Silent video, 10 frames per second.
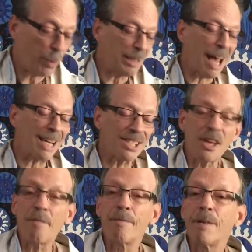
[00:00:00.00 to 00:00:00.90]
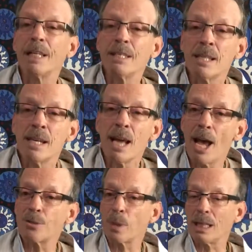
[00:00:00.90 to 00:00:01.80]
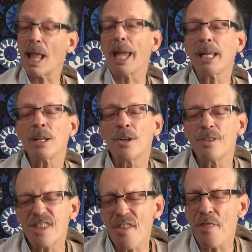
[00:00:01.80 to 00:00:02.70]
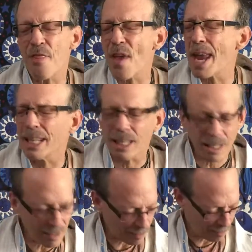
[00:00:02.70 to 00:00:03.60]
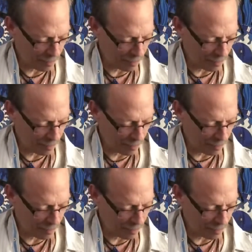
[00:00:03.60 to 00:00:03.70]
But we're not as different as we'd like to think.